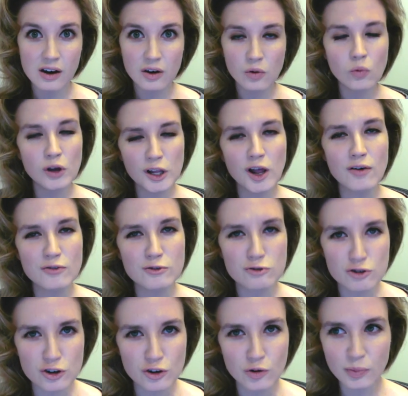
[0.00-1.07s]
We love you
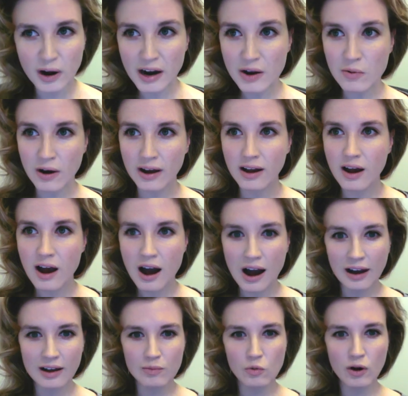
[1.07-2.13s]
too. But anyway,
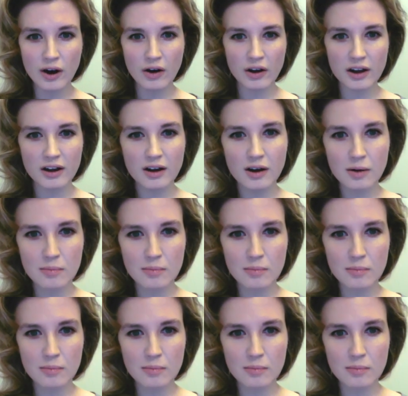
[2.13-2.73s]
I am wearing